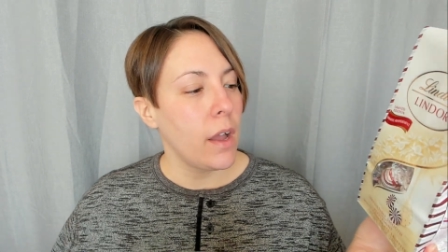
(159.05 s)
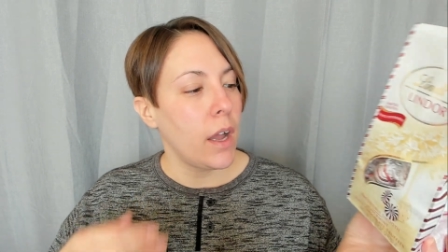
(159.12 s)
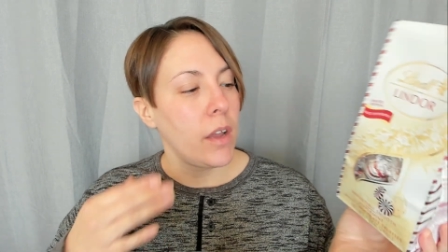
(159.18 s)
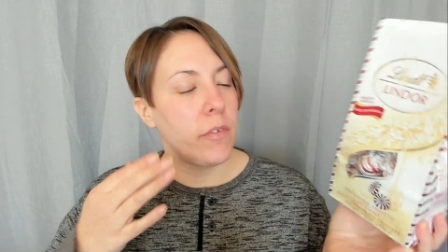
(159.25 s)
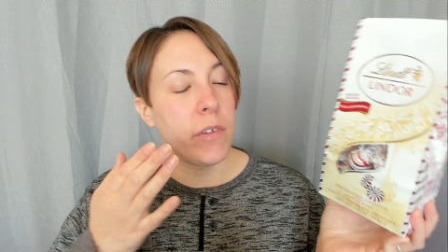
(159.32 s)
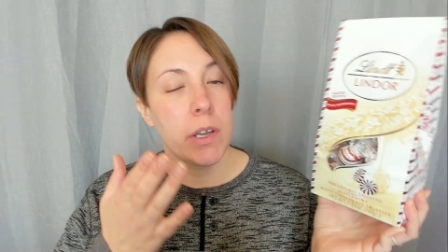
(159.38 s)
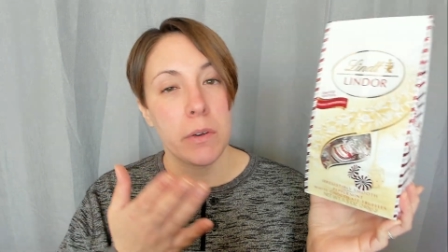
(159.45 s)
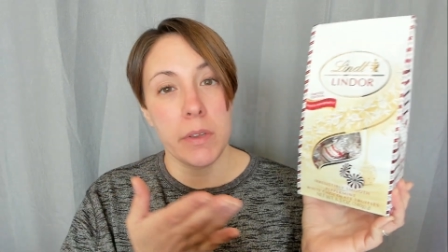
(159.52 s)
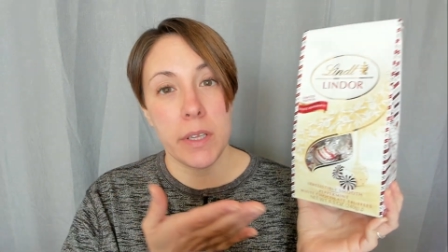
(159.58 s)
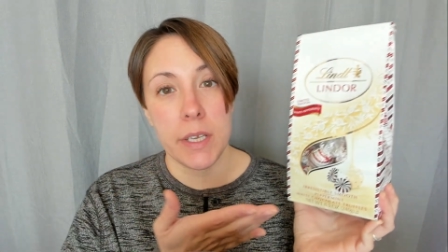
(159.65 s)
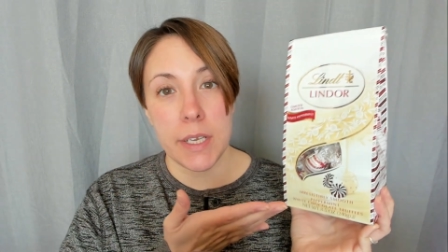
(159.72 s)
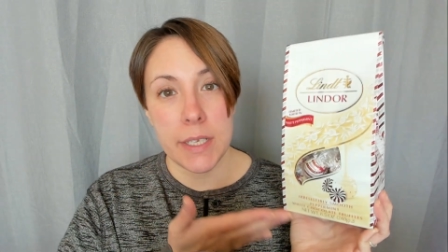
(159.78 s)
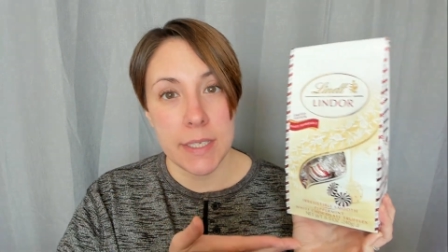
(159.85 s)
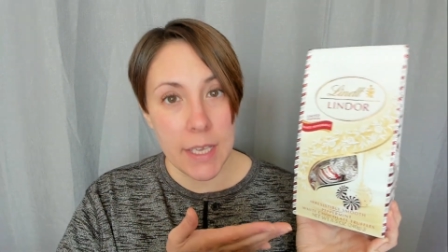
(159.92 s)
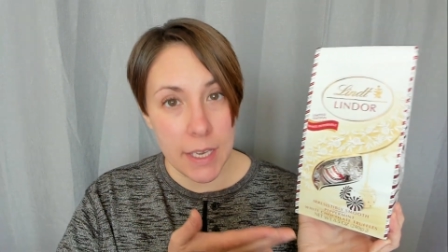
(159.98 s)
I found the
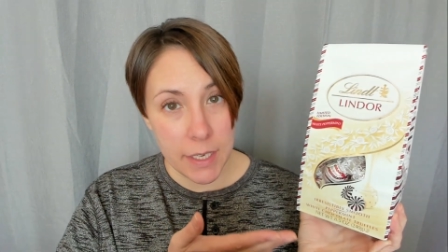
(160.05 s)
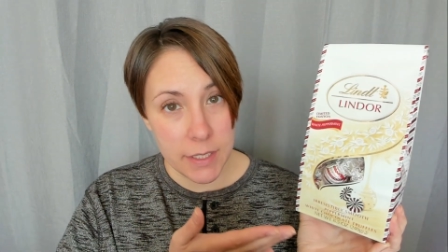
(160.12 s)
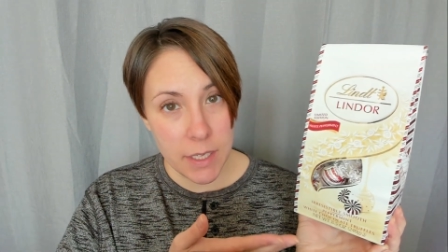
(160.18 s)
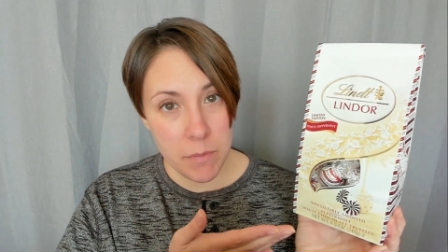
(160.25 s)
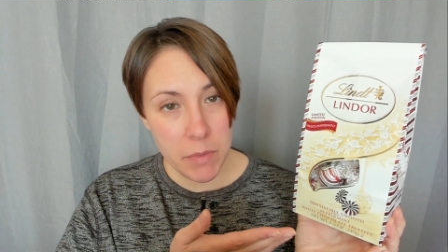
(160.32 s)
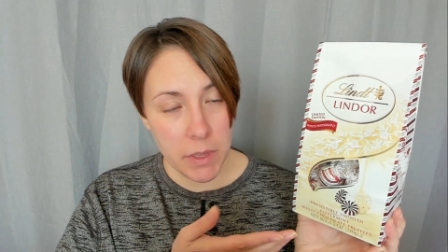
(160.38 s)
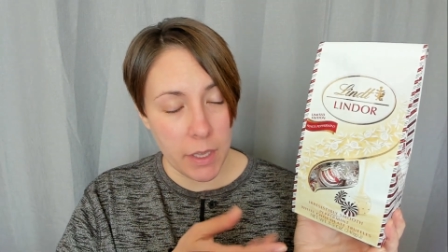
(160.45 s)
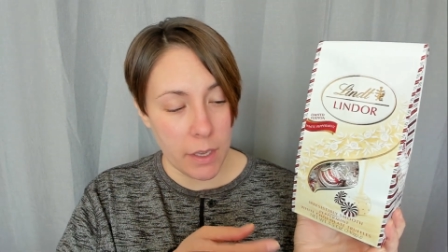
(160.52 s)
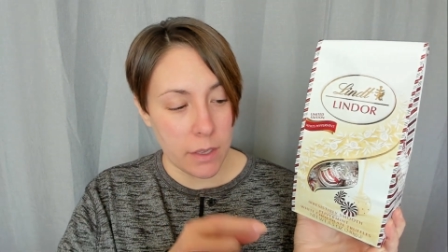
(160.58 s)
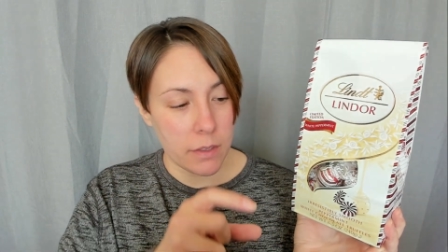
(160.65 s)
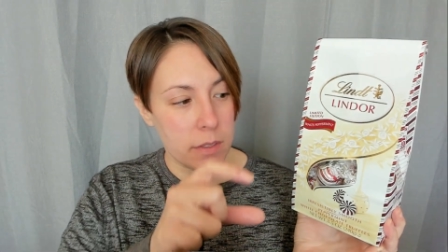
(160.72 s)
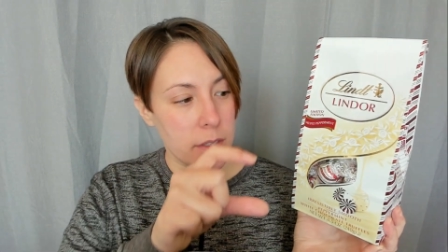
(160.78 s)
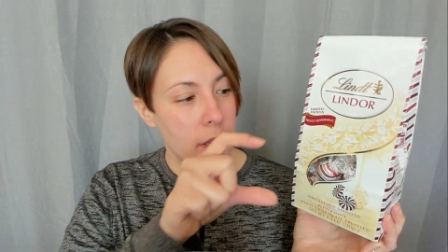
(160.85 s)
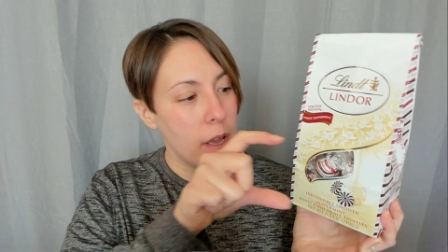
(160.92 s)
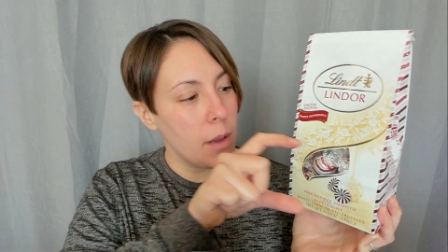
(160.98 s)
exact same
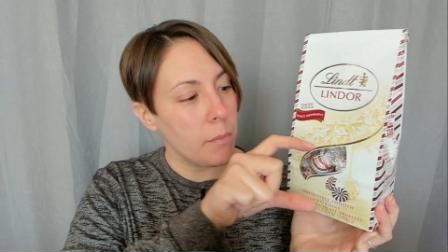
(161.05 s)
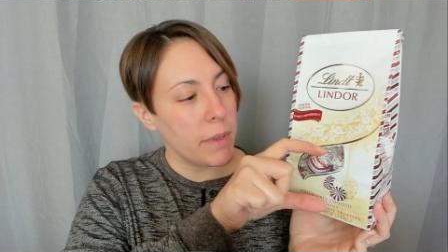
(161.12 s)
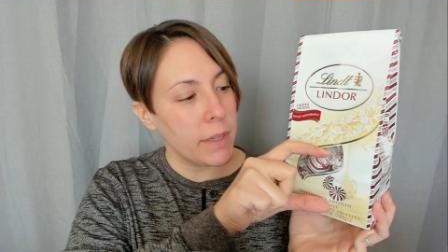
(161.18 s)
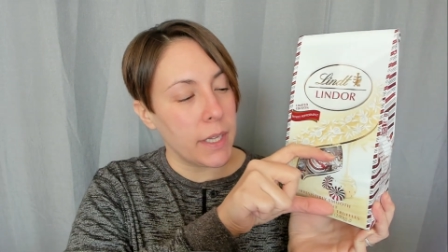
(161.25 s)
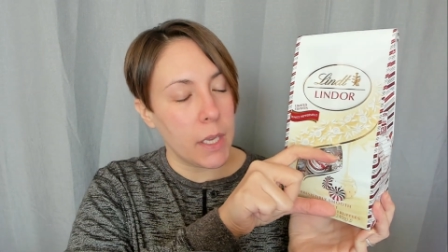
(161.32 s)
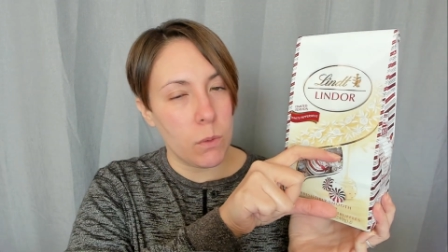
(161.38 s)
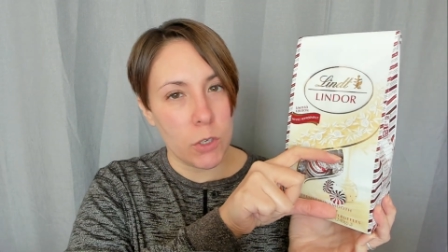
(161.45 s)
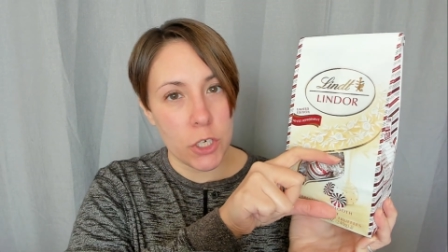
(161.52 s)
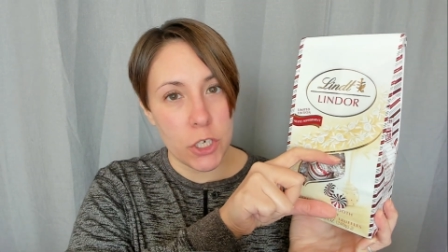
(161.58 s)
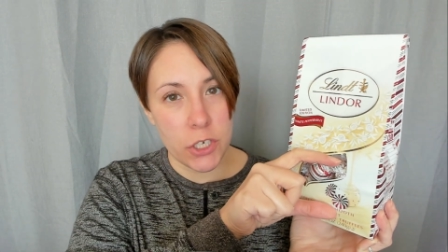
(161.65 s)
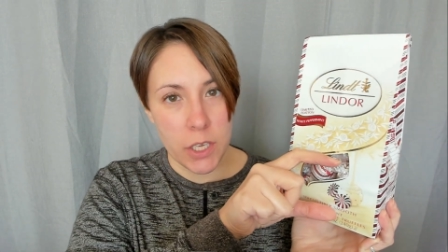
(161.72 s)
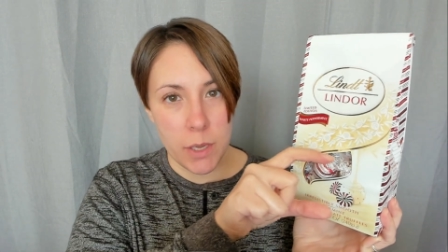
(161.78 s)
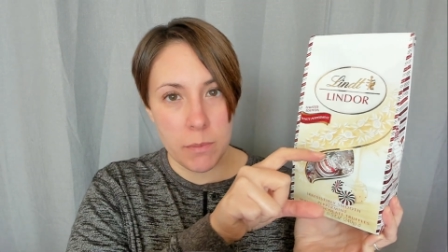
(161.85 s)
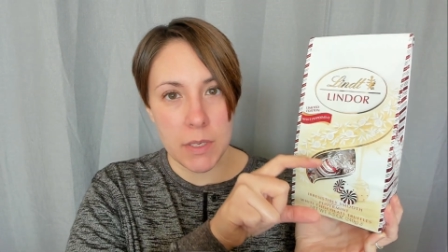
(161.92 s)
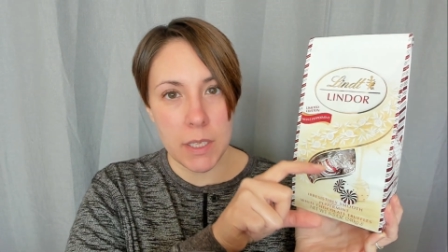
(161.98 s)
things, but they were
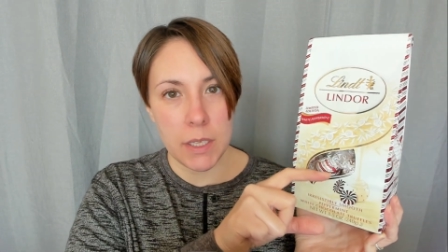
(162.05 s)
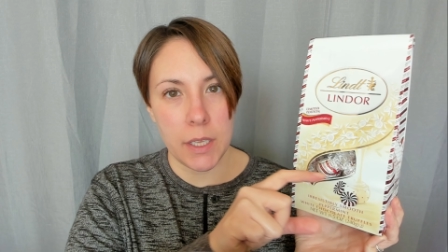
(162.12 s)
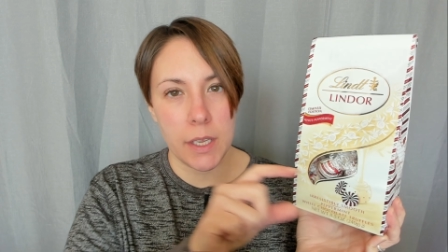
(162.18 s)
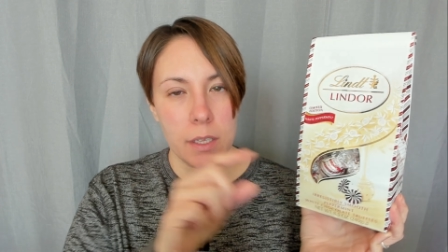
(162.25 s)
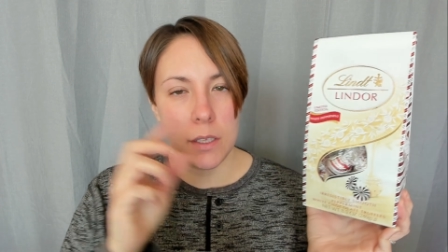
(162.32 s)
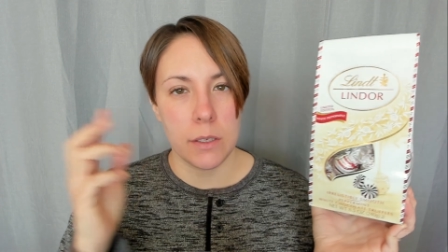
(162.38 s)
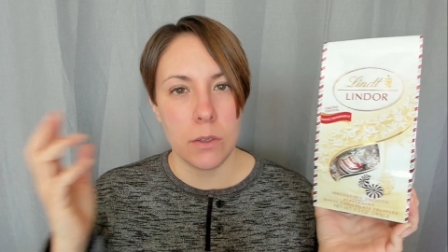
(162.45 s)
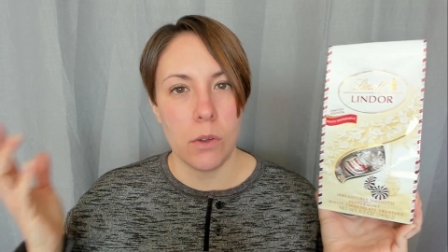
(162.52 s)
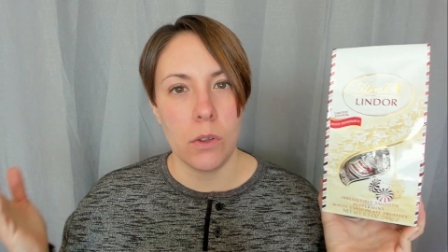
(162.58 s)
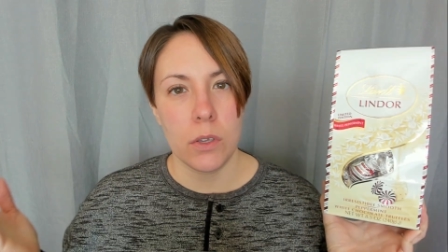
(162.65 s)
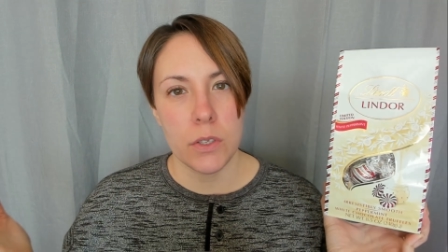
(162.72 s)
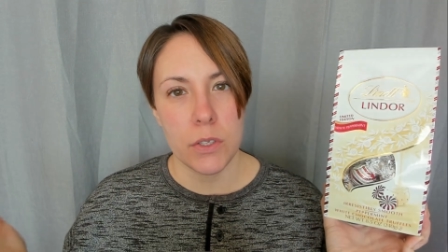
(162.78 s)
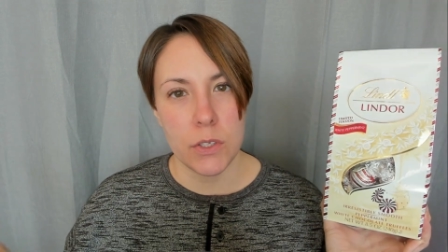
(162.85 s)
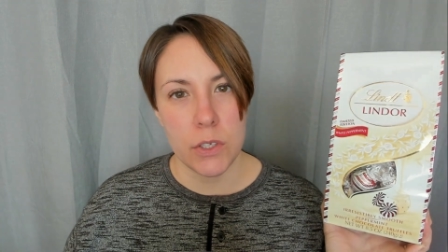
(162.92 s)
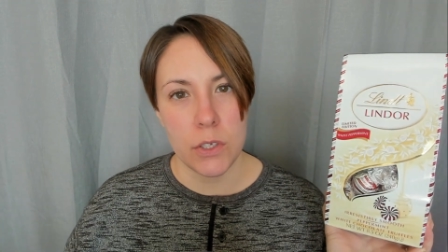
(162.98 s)
shaped like little
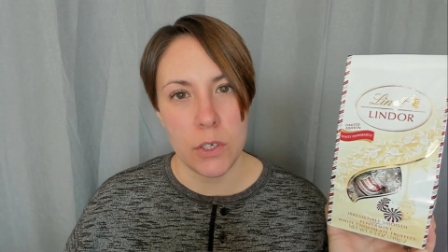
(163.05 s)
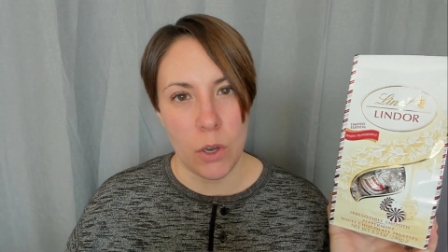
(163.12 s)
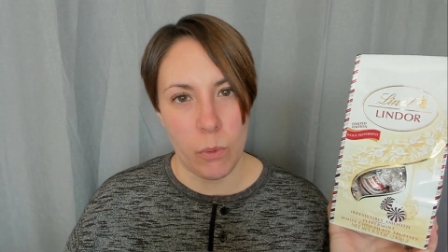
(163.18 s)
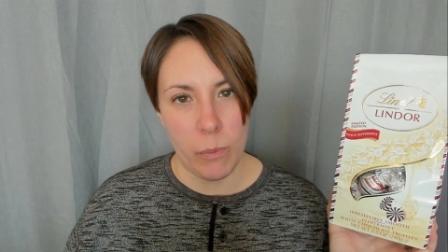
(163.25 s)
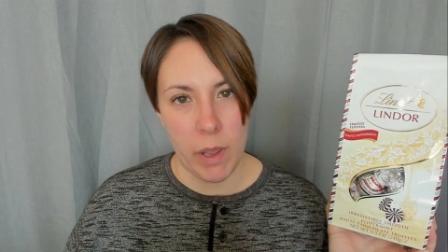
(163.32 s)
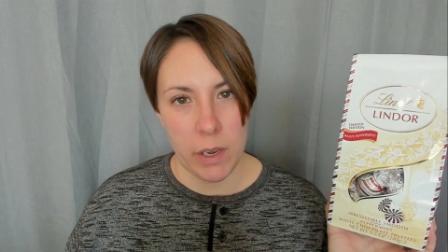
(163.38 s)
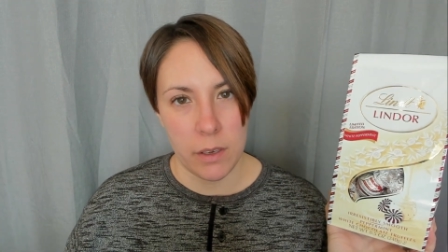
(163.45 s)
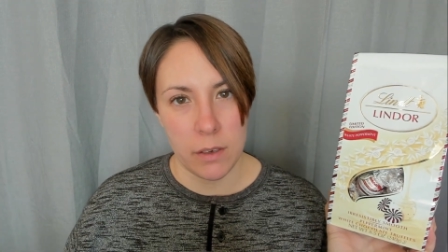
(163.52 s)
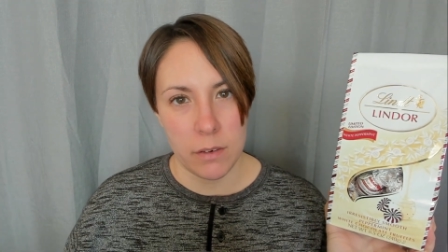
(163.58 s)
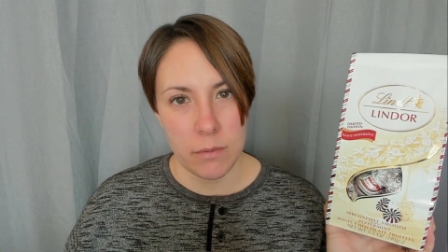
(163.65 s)
snowmen.